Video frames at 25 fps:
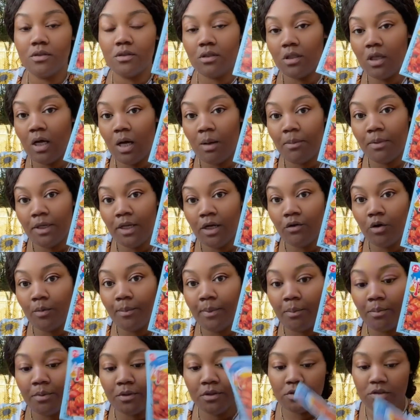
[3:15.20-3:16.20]
Habanero
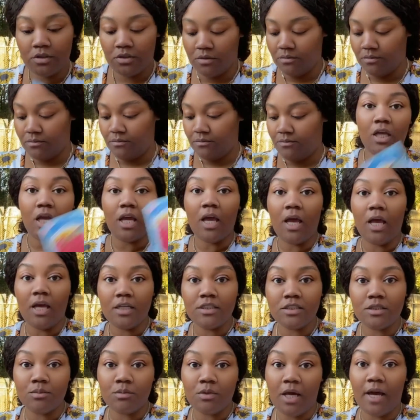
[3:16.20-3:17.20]
peppers and
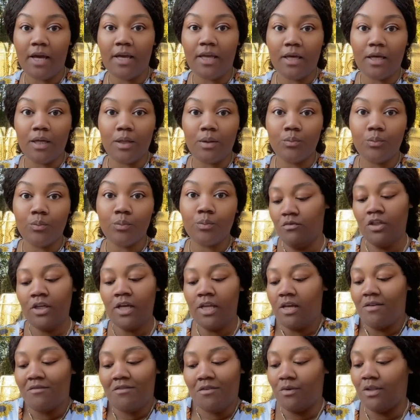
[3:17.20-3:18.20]
some cayenne. You can
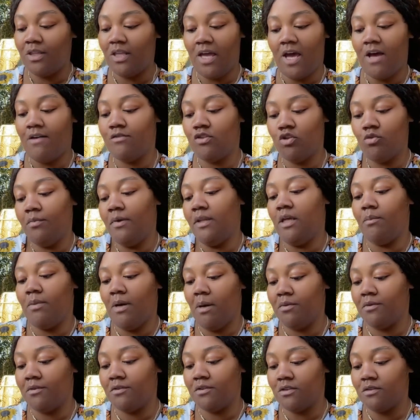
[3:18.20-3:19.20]
never really have too many
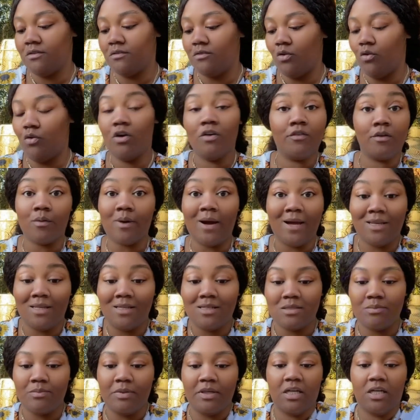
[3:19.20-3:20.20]
peppers or varieties
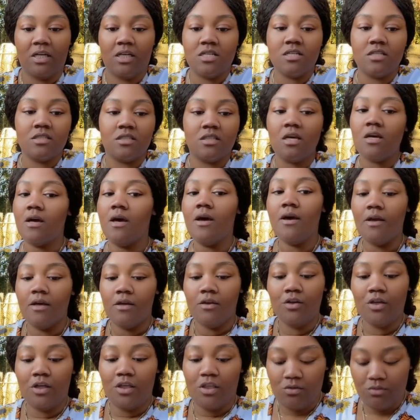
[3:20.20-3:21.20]
because
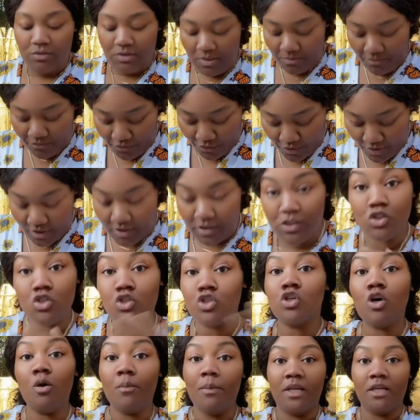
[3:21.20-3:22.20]
you can use them for
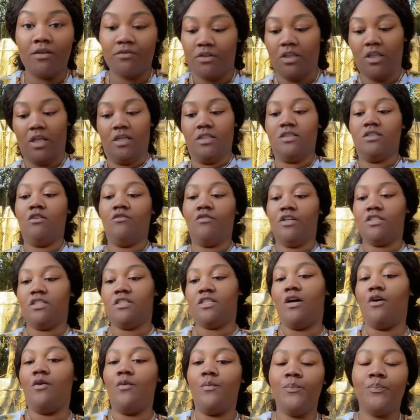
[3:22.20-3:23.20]
so many different things, so
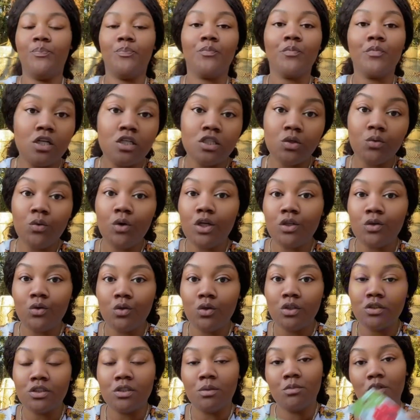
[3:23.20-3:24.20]
versatile. So we're gonna do
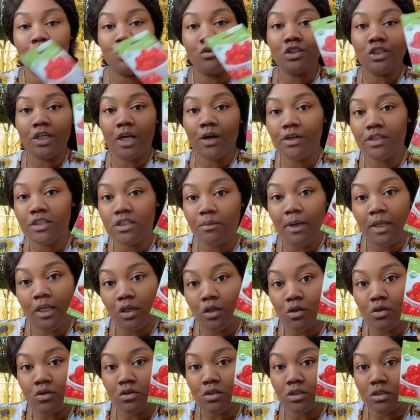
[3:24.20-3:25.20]
some little cherry
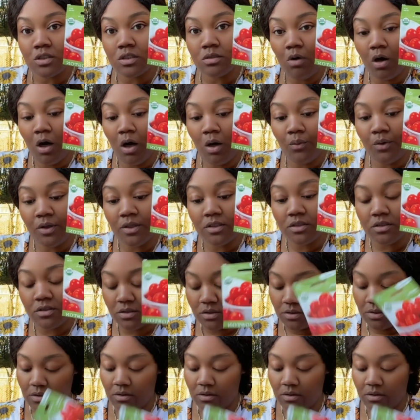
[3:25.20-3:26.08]
tomatoes, small ones,